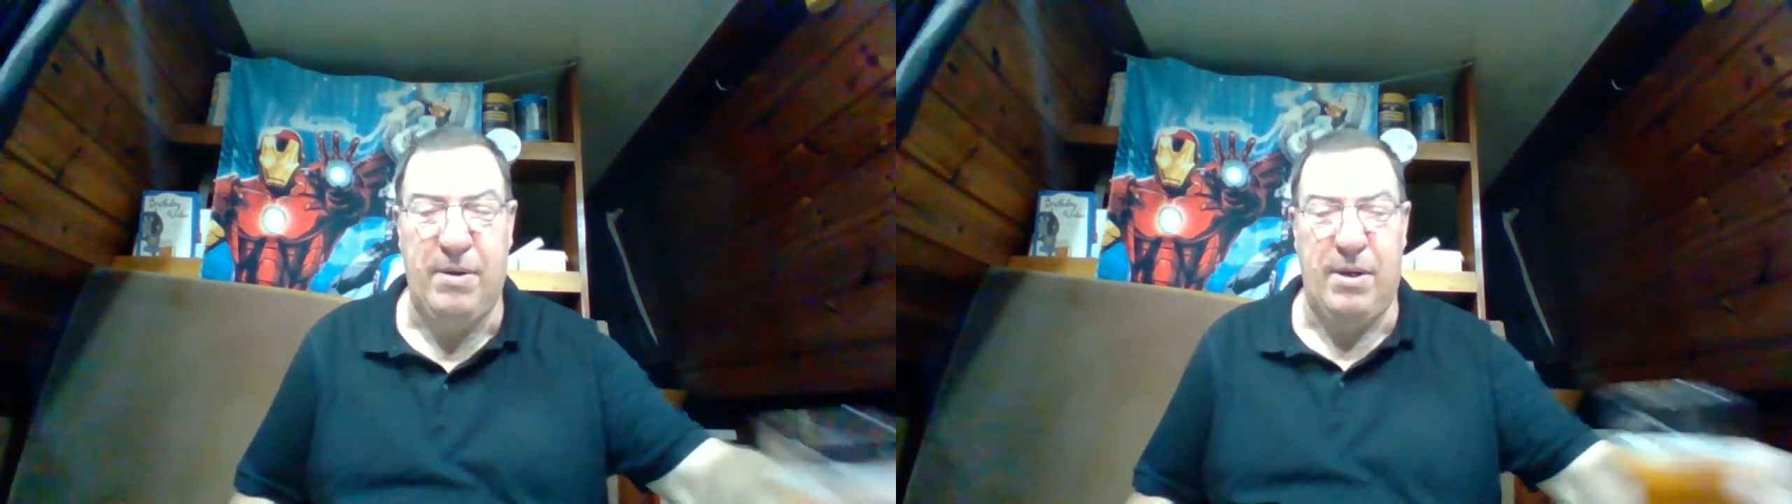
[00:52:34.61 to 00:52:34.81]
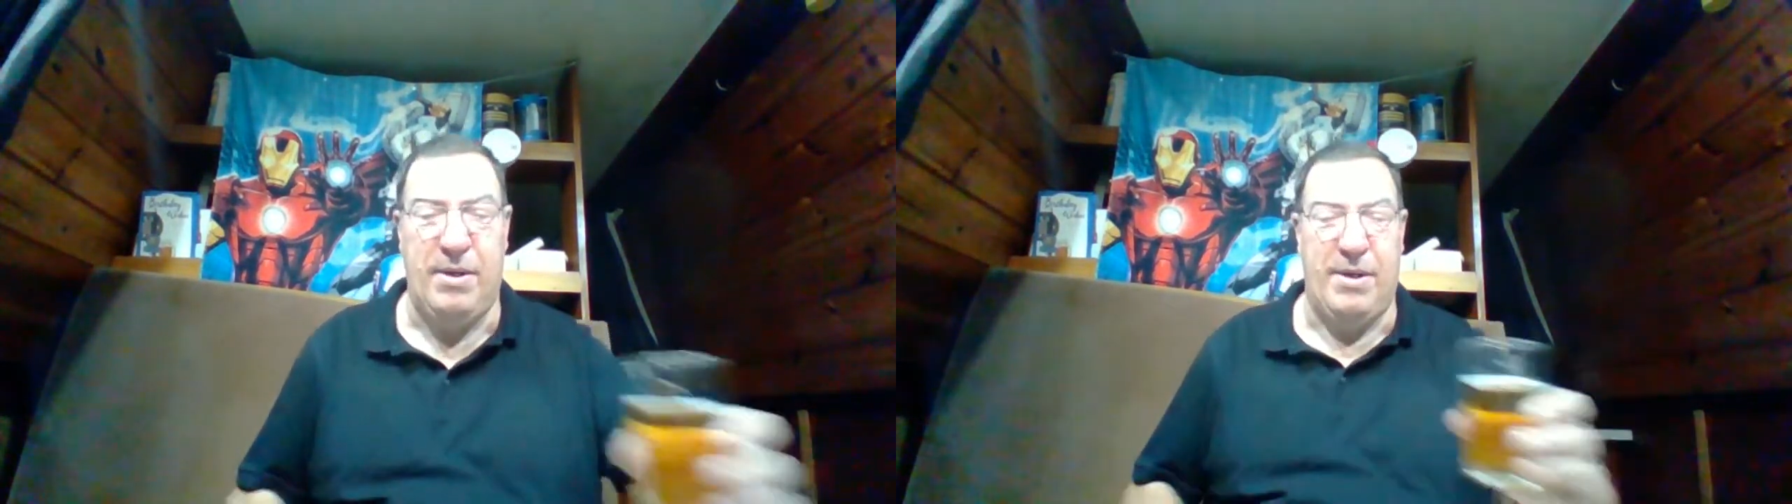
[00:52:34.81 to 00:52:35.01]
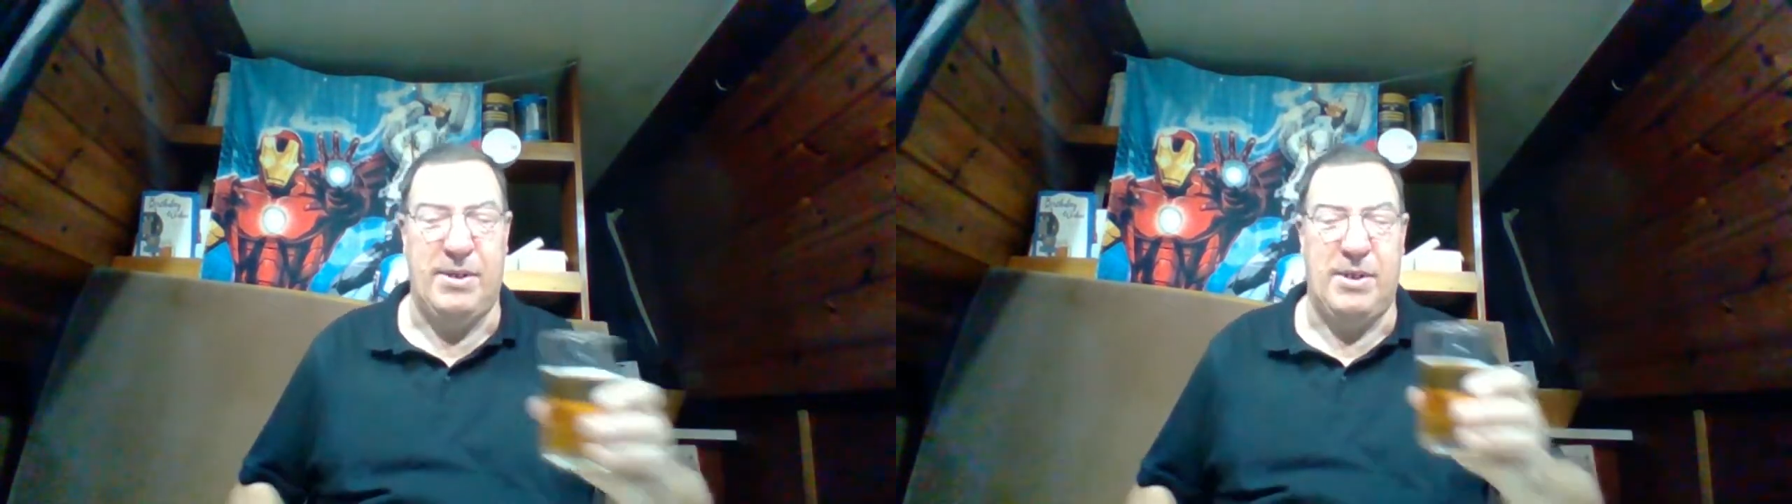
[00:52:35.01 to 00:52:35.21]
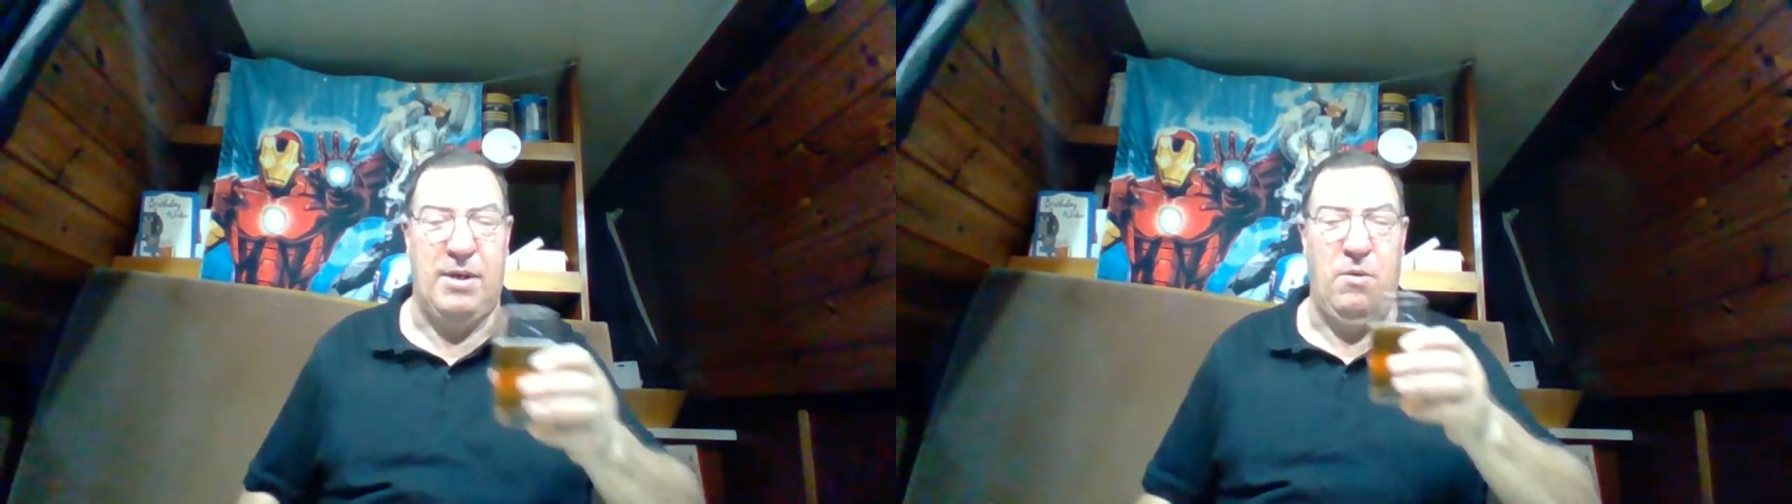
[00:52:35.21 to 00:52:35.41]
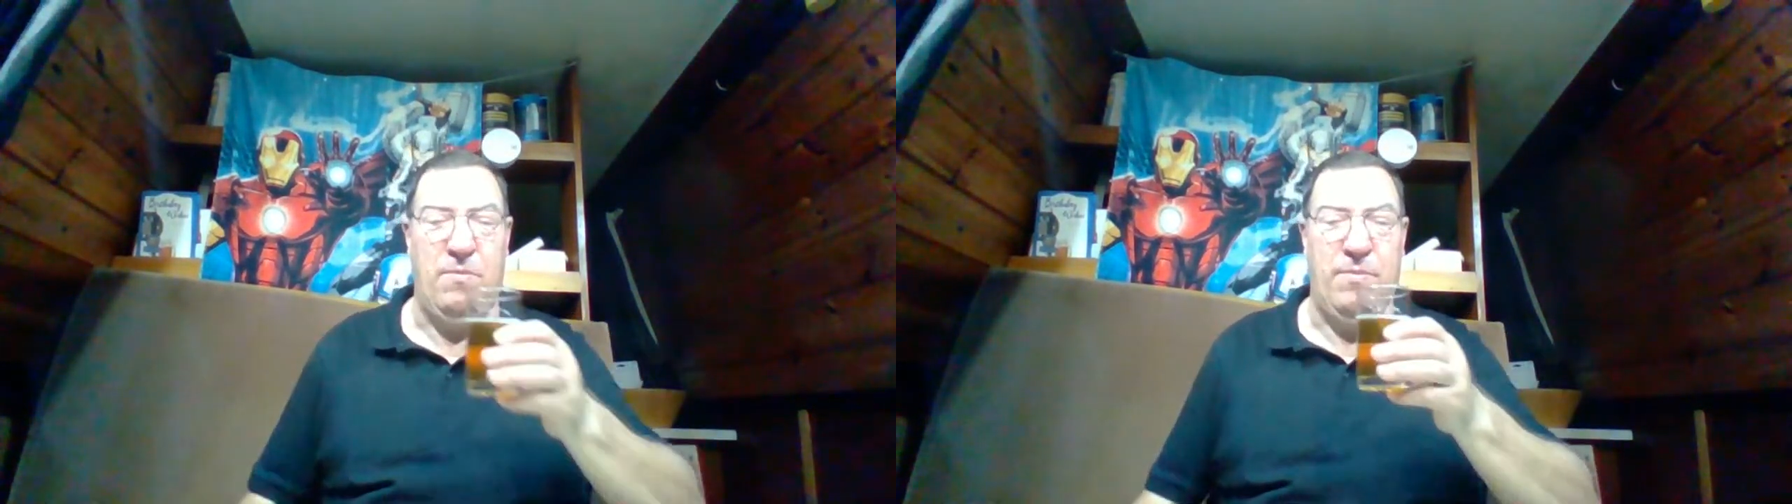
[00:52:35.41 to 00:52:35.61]
It's a
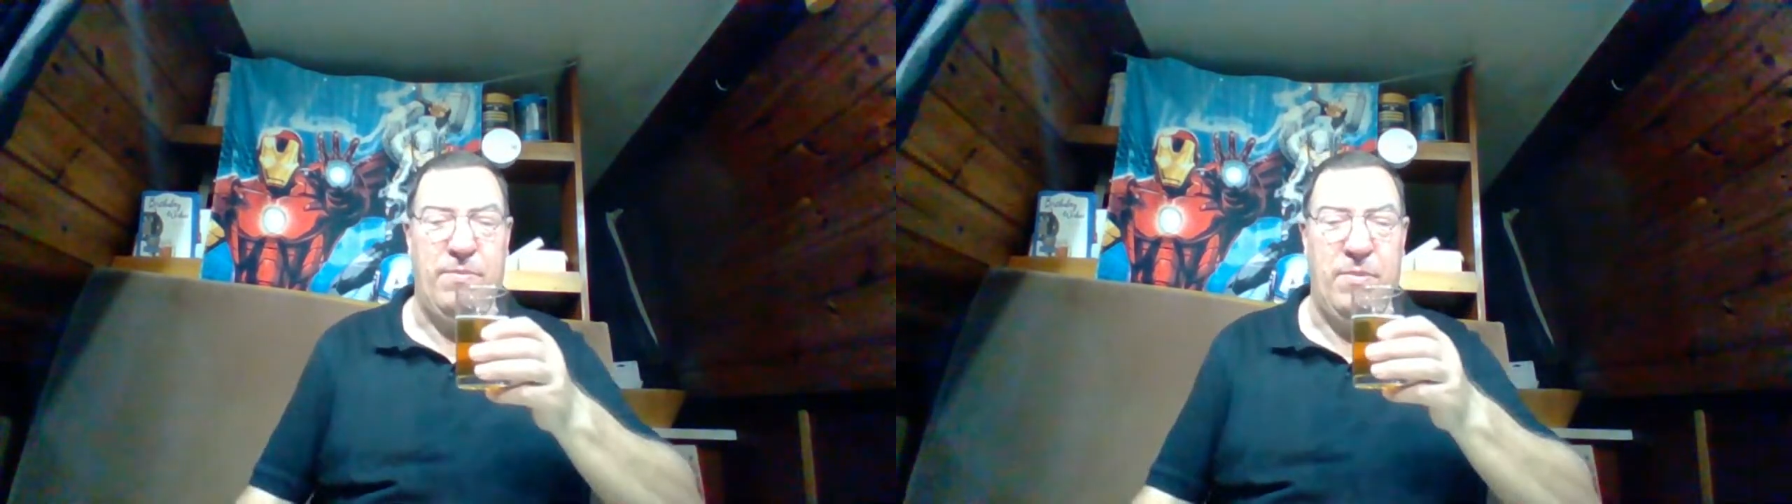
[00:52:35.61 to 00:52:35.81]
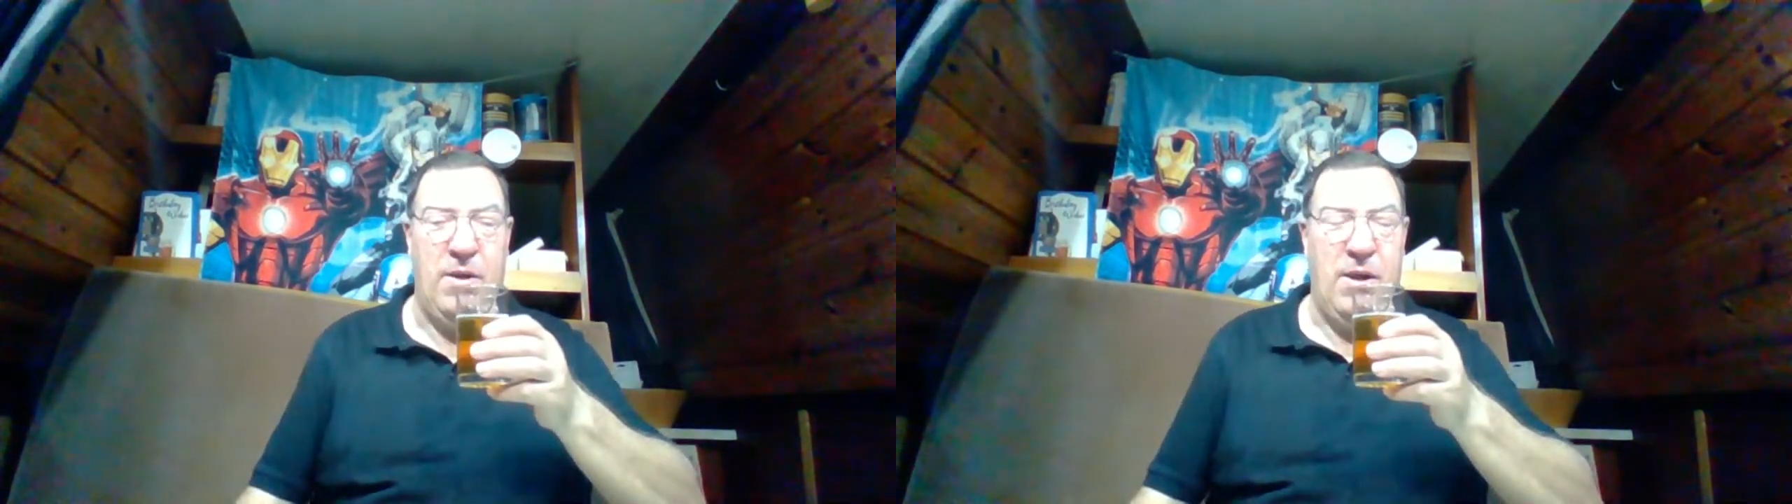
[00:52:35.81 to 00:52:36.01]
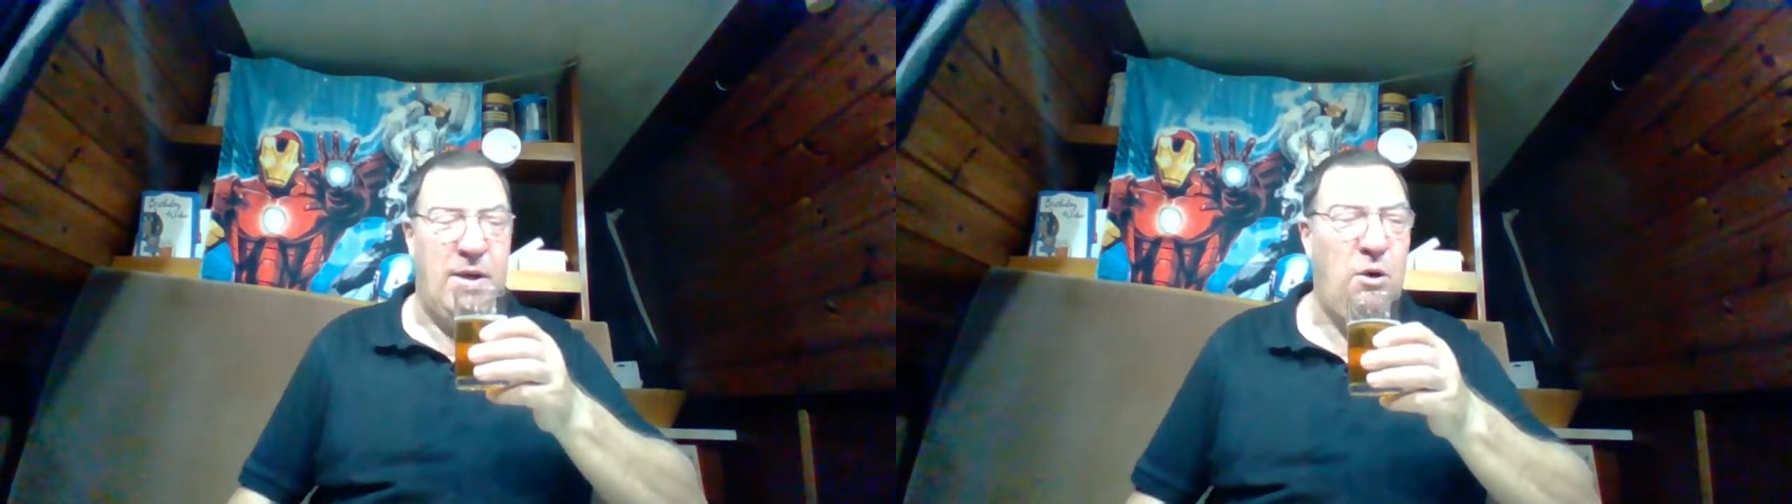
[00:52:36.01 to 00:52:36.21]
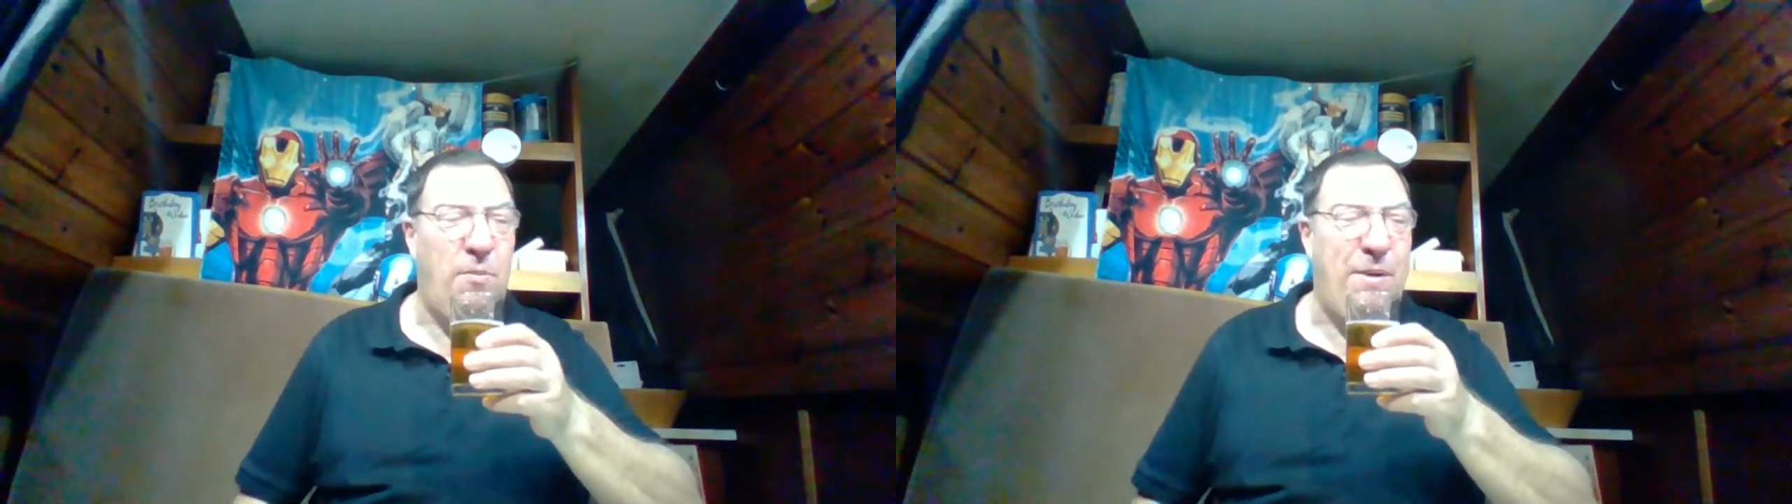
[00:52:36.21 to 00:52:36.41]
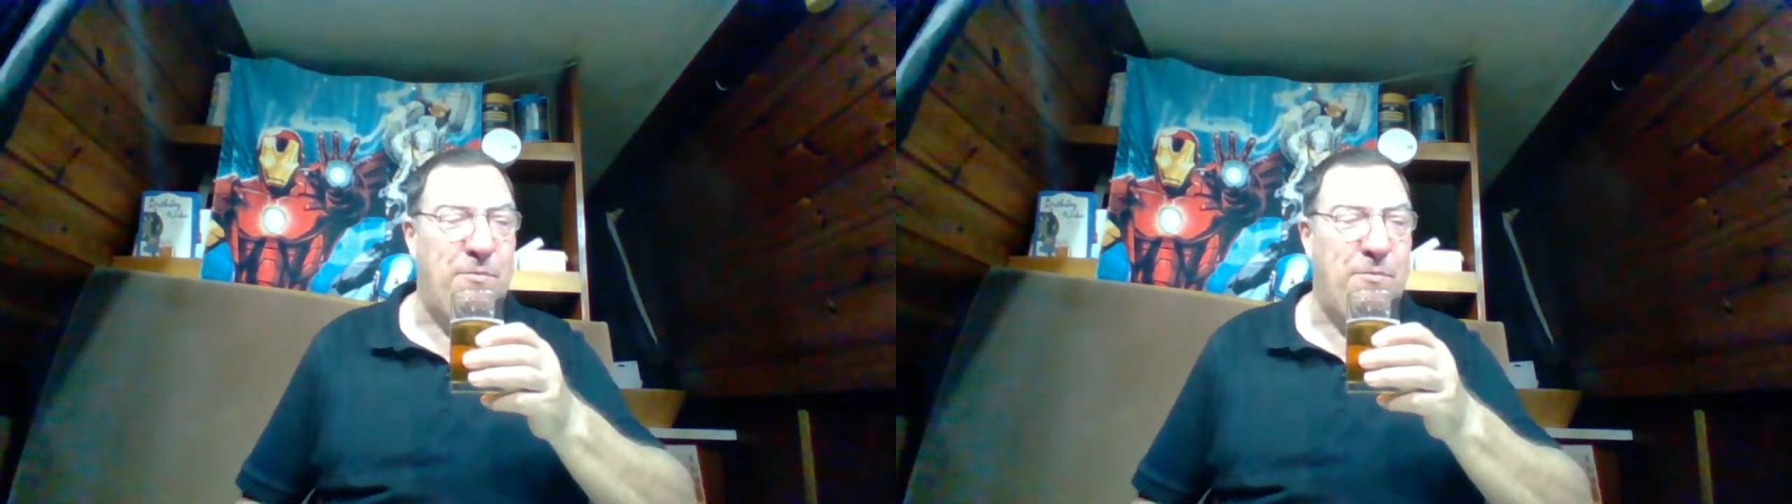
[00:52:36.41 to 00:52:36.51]
little bit